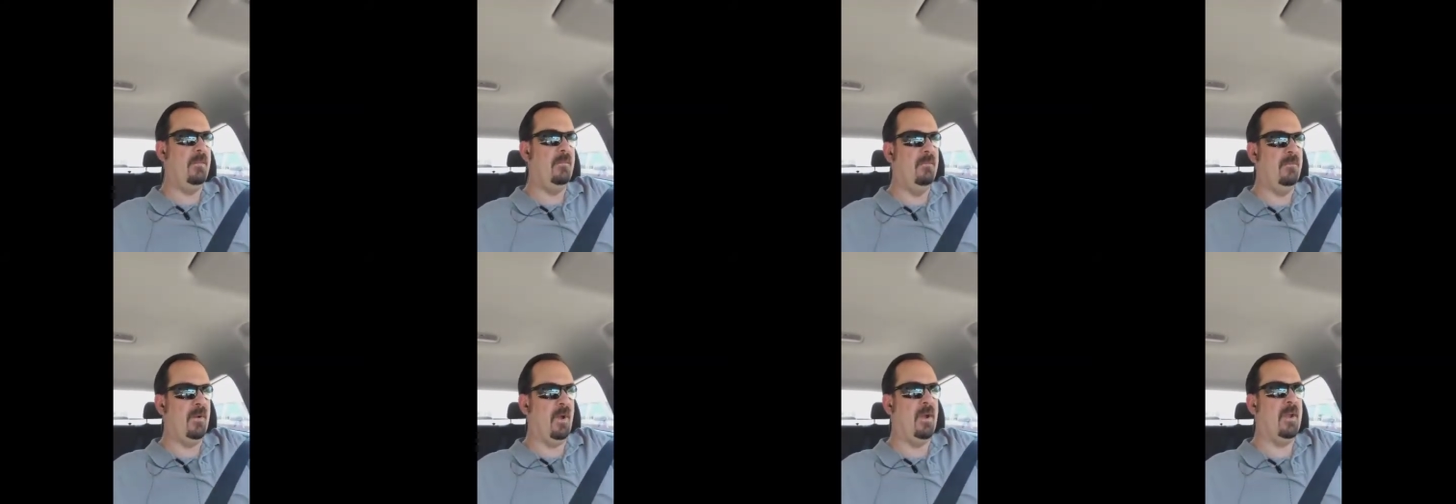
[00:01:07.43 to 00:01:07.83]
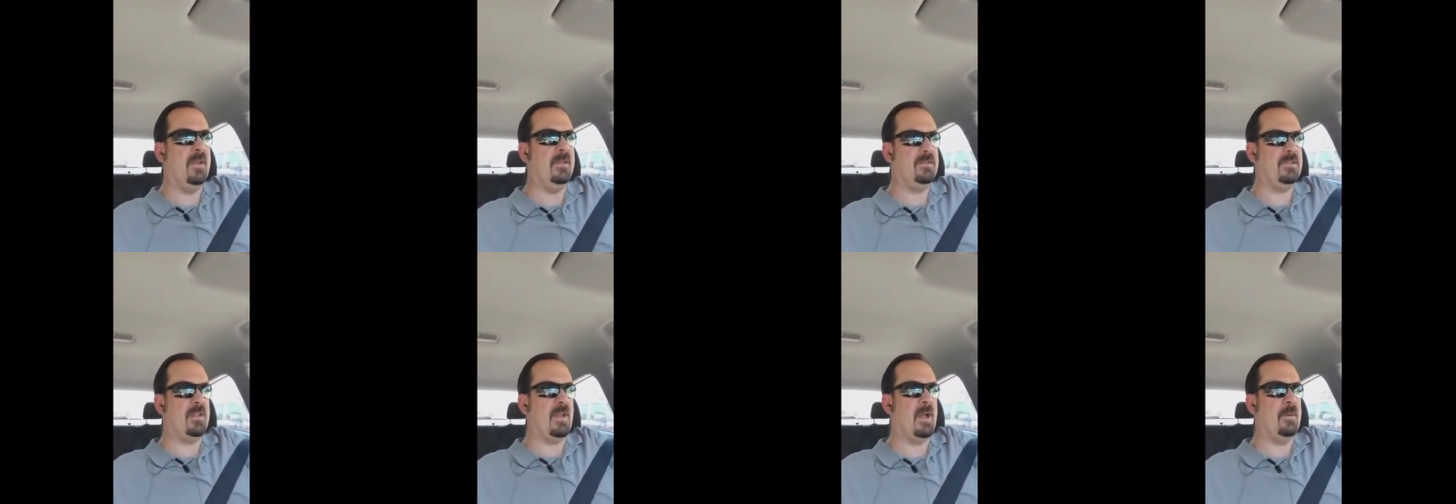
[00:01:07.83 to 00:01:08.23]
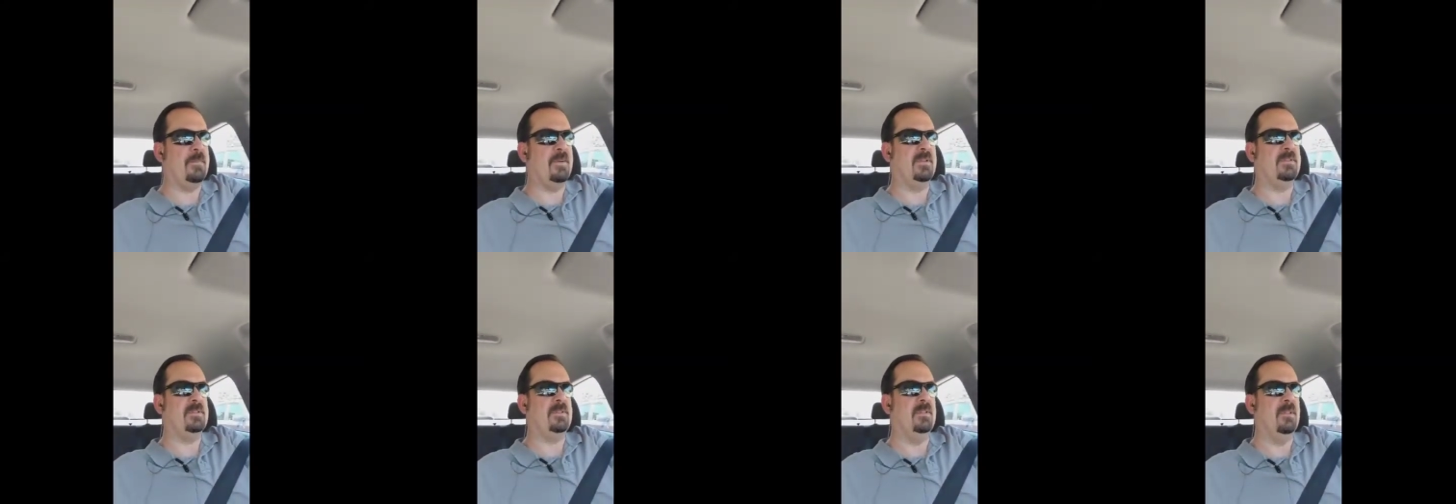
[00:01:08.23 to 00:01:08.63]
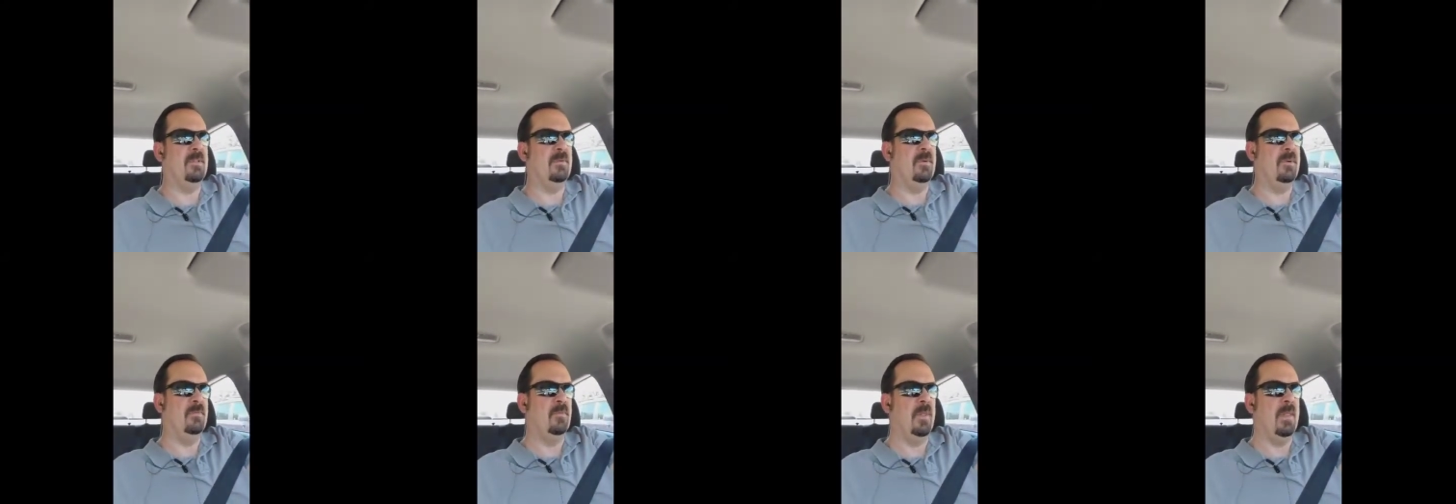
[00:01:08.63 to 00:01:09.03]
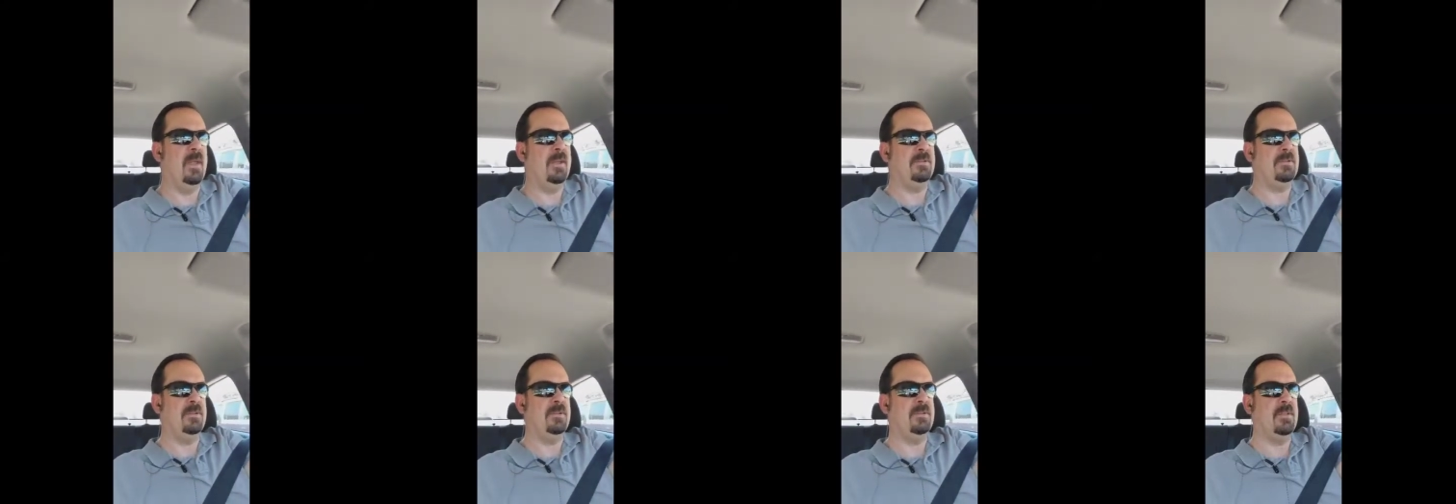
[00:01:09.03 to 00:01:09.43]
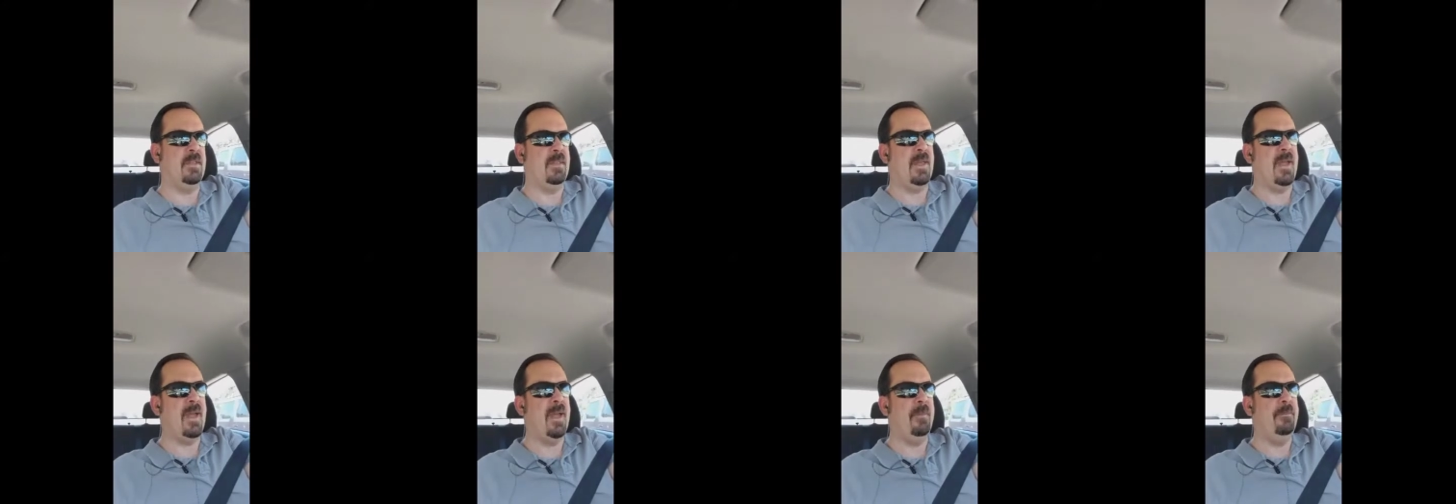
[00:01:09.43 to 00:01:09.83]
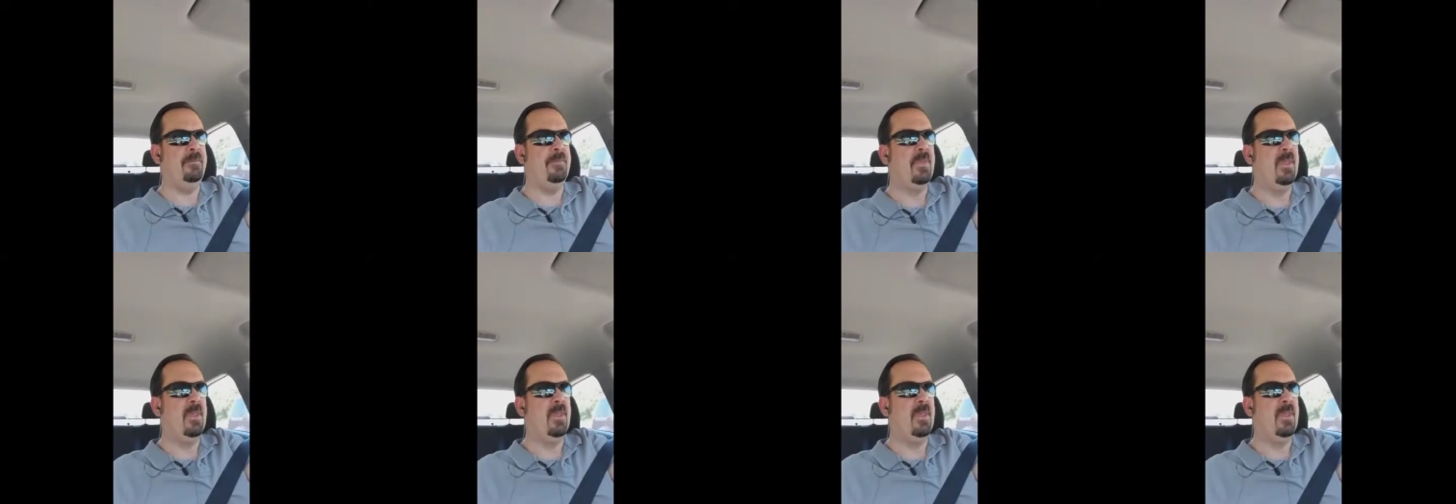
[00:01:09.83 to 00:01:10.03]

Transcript: various topics in, in relation to that.